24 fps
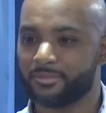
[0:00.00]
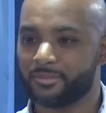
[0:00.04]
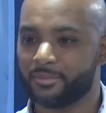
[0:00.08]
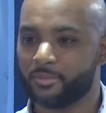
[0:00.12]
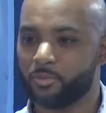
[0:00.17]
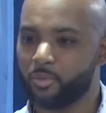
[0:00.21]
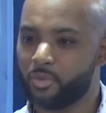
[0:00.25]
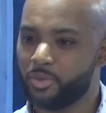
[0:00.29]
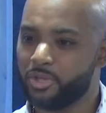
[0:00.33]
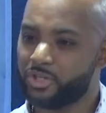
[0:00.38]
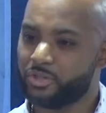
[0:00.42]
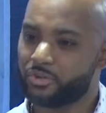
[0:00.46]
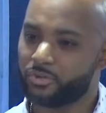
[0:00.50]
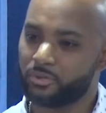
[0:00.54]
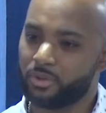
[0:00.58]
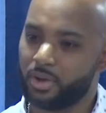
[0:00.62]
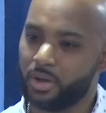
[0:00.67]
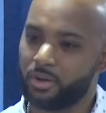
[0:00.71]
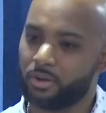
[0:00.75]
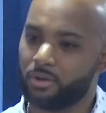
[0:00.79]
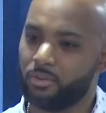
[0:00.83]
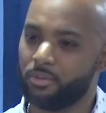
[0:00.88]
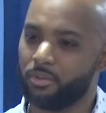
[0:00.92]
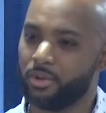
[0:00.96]
We
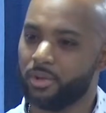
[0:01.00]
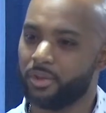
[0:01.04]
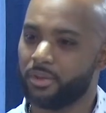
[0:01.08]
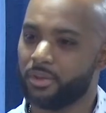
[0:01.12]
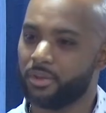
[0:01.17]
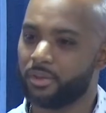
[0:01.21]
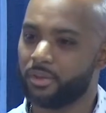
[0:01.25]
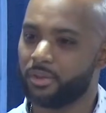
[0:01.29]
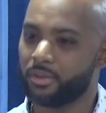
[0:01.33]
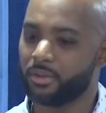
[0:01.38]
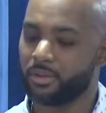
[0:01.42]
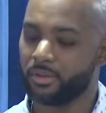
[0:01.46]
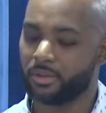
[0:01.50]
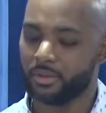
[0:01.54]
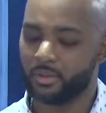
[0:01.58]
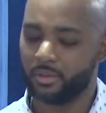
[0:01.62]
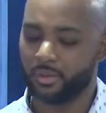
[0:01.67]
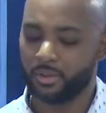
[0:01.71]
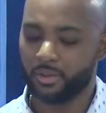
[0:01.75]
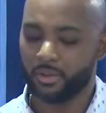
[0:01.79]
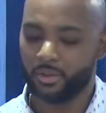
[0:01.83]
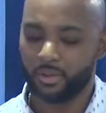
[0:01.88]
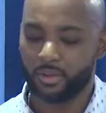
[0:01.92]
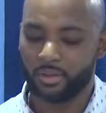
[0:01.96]
struggle with
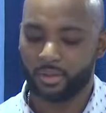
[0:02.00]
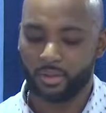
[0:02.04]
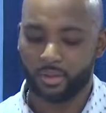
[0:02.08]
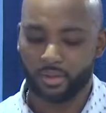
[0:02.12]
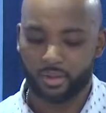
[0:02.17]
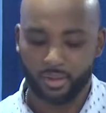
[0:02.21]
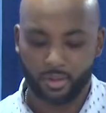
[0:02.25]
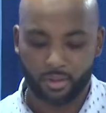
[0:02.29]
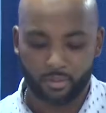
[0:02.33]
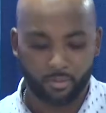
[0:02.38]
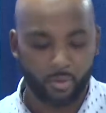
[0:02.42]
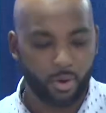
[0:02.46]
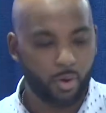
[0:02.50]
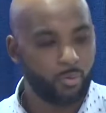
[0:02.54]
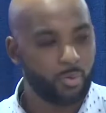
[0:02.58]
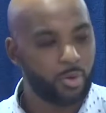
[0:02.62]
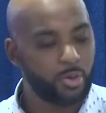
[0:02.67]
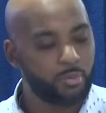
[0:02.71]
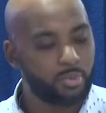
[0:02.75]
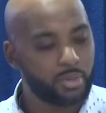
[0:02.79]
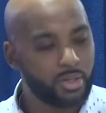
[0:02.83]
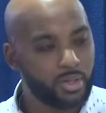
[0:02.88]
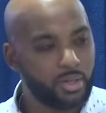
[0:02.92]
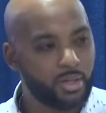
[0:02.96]
what
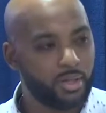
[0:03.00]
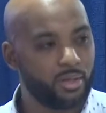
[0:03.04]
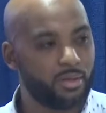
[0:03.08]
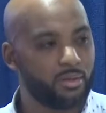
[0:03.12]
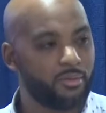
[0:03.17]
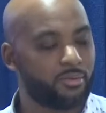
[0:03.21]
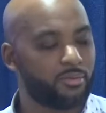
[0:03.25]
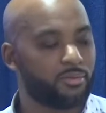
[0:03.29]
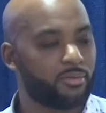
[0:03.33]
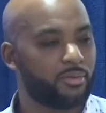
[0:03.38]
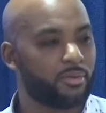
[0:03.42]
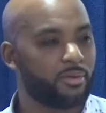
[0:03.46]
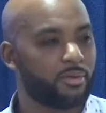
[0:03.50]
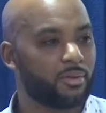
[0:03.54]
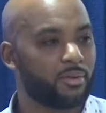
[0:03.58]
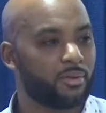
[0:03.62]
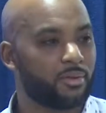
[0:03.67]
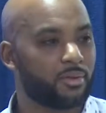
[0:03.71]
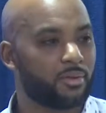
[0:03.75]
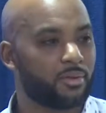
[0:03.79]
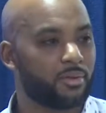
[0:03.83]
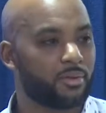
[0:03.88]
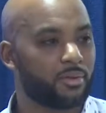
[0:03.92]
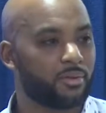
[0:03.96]
we believe,
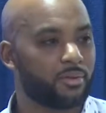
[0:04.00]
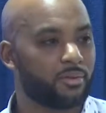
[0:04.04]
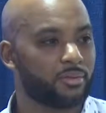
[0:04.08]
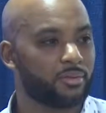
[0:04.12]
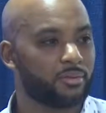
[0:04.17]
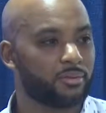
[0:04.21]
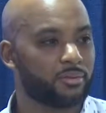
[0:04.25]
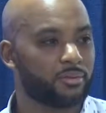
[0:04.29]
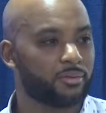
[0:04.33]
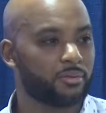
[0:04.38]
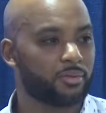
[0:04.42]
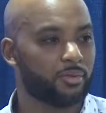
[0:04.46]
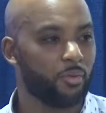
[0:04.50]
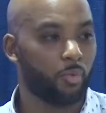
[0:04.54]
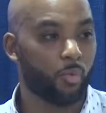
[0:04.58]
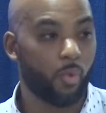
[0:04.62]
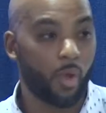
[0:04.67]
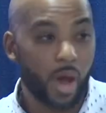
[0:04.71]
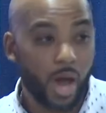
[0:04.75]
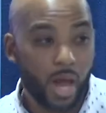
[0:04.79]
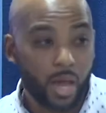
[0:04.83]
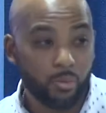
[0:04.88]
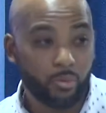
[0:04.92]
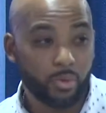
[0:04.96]

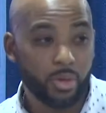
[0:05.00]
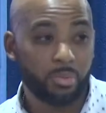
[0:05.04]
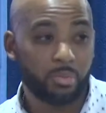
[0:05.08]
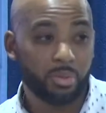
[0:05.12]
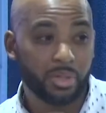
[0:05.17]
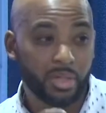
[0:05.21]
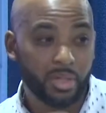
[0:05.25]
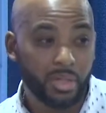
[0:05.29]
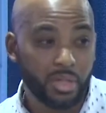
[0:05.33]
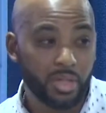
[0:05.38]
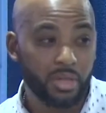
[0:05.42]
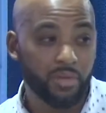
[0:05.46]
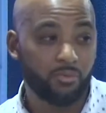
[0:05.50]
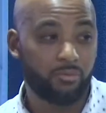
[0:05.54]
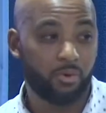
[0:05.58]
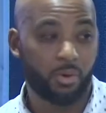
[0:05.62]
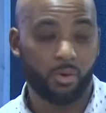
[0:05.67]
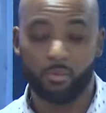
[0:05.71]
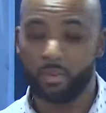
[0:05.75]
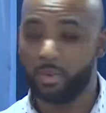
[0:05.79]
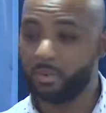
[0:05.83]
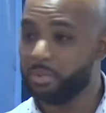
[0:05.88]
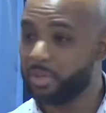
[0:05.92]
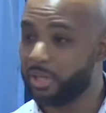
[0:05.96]
why we believe
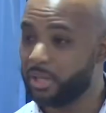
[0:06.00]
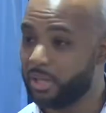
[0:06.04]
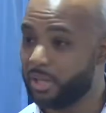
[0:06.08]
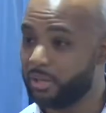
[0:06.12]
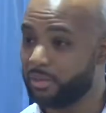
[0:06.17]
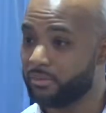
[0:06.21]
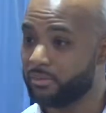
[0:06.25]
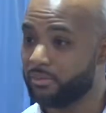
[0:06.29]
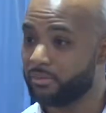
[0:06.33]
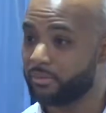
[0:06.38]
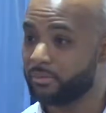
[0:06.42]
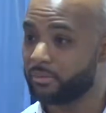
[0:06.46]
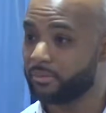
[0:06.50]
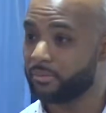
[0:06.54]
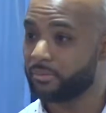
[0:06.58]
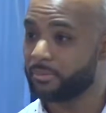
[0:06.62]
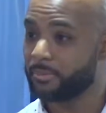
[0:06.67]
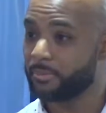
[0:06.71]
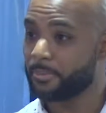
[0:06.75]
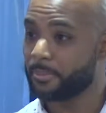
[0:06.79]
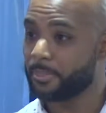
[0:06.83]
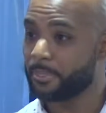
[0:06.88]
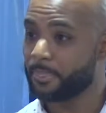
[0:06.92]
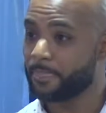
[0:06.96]
what we believe.
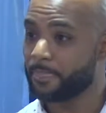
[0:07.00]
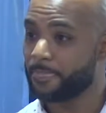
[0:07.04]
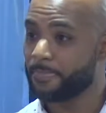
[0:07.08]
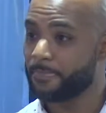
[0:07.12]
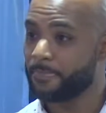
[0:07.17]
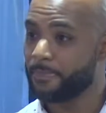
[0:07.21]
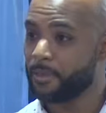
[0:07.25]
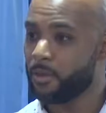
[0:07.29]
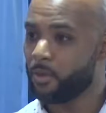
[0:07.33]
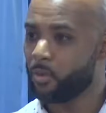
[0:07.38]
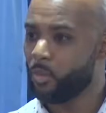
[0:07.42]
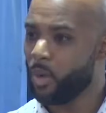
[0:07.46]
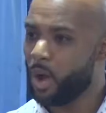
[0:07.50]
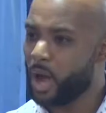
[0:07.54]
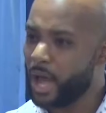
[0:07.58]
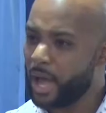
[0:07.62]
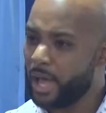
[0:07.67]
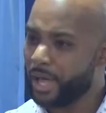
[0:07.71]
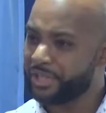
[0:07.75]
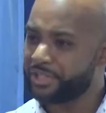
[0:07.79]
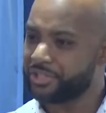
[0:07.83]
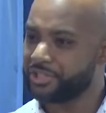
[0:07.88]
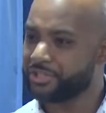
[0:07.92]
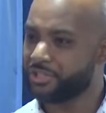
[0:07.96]

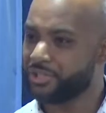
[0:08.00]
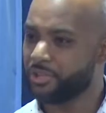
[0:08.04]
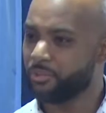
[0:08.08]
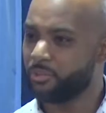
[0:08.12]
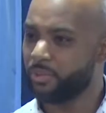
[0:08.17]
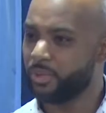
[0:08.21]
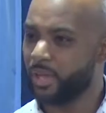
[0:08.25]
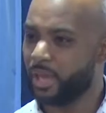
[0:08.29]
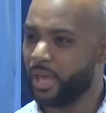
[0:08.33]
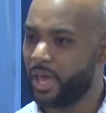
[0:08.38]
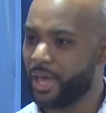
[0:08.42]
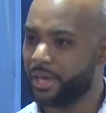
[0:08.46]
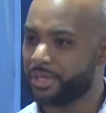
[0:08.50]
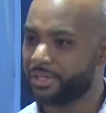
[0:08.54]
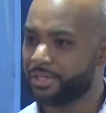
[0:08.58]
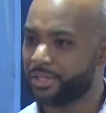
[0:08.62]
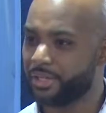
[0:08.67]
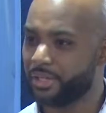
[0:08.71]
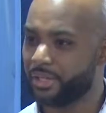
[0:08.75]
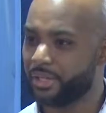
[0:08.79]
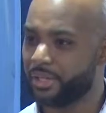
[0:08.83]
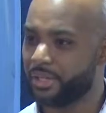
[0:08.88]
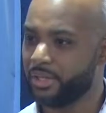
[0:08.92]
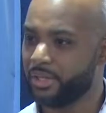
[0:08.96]
Why should we
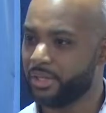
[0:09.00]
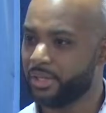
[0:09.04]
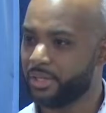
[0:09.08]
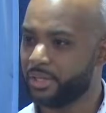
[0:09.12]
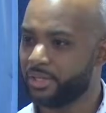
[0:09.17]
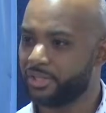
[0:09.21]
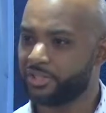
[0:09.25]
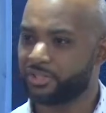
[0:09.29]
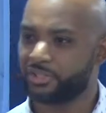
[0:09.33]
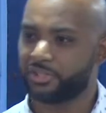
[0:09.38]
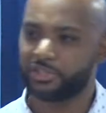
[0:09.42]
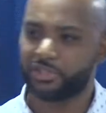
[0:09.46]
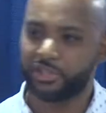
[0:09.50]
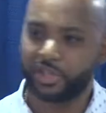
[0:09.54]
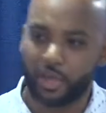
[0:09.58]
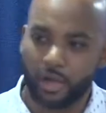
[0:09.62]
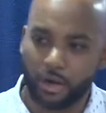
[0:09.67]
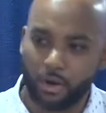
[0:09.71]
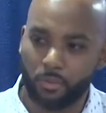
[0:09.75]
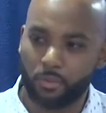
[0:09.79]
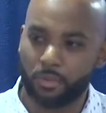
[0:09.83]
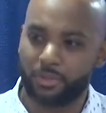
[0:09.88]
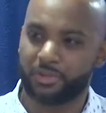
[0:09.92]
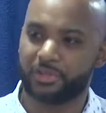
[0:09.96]
actually
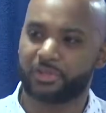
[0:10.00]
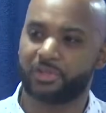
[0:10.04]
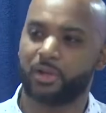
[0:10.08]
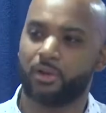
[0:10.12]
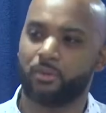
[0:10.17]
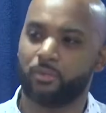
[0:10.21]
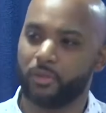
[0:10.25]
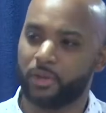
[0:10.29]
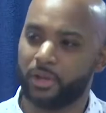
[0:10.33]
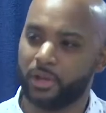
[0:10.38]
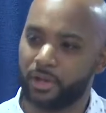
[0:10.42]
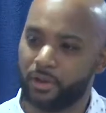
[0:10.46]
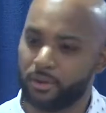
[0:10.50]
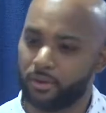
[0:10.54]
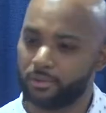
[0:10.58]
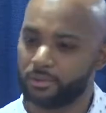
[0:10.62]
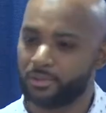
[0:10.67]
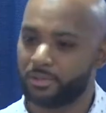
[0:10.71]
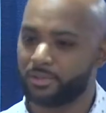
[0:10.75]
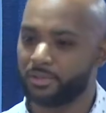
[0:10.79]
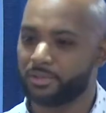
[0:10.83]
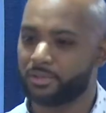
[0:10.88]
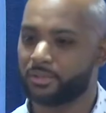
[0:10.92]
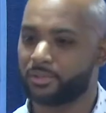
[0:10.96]
share with someone
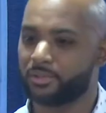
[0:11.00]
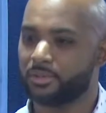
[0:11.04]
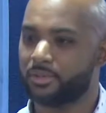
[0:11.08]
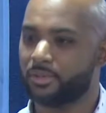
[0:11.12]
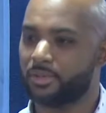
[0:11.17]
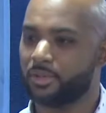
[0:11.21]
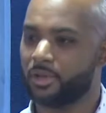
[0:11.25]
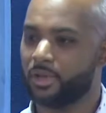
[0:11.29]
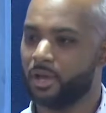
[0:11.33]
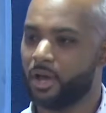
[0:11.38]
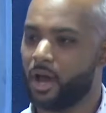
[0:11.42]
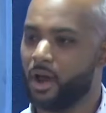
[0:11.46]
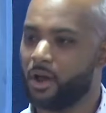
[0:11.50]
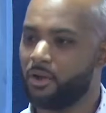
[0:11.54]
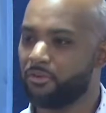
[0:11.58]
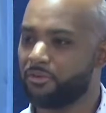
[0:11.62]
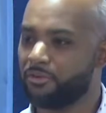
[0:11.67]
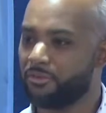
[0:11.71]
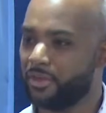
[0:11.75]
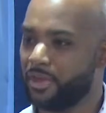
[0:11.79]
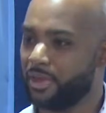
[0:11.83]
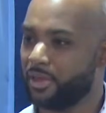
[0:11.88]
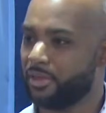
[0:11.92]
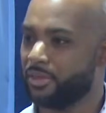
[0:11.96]
else our
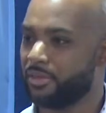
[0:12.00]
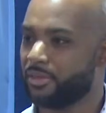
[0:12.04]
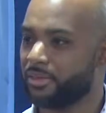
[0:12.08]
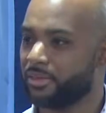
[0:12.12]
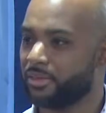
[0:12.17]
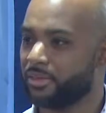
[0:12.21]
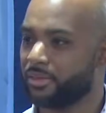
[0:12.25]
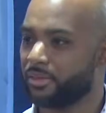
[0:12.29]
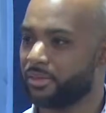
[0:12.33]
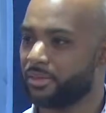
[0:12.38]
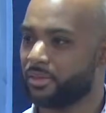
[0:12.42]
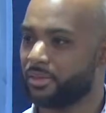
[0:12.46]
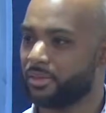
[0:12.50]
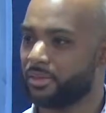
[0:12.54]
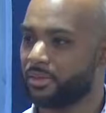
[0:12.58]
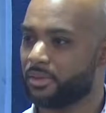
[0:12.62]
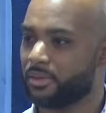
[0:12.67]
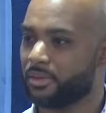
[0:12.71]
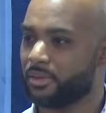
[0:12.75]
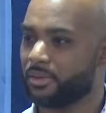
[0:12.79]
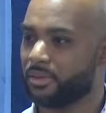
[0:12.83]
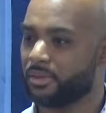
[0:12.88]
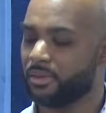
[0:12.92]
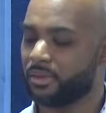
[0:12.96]
faith.
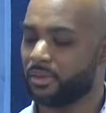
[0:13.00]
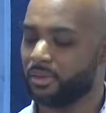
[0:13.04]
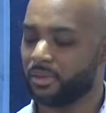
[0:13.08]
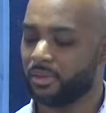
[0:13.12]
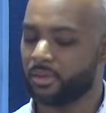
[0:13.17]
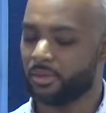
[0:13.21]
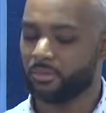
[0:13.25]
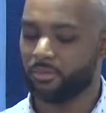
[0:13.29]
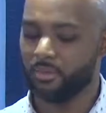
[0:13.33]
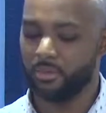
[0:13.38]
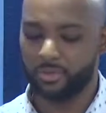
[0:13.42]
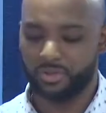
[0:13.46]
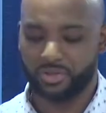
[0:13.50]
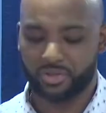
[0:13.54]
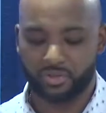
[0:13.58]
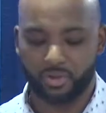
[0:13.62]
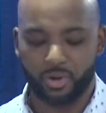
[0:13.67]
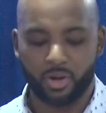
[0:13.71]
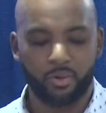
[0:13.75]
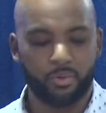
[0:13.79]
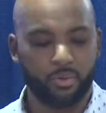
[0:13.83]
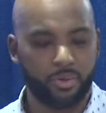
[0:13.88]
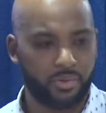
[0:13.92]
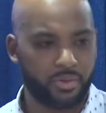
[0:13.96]
I mean, we
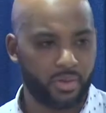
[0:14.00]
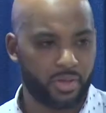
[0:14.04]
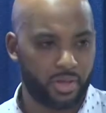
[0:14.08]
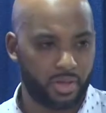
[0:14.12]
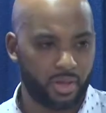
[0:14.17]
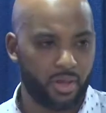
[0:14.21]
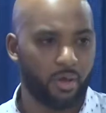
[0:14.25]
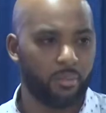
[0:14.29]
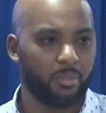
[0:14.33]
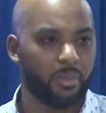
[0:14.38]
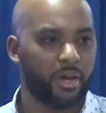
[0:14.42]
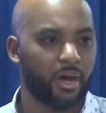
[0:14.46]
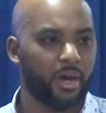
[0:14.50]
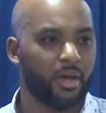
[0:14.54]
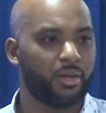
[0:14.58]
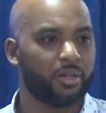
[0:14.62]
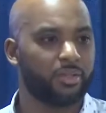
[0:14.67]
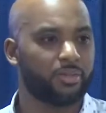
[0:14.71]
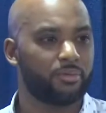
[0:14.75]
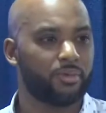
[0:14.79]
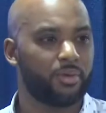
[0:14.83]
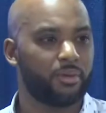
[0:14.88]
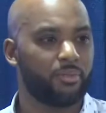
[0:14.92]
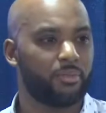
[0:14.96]
struggle with it. Can y'all be
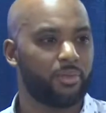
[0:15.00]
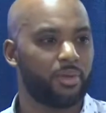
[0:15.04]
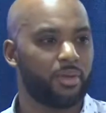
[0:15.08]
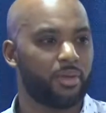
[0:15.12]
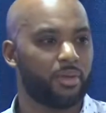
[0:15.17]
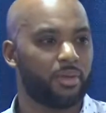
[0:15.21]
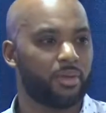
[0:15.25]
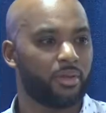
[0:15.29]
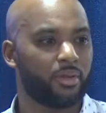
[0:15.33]
honest with me?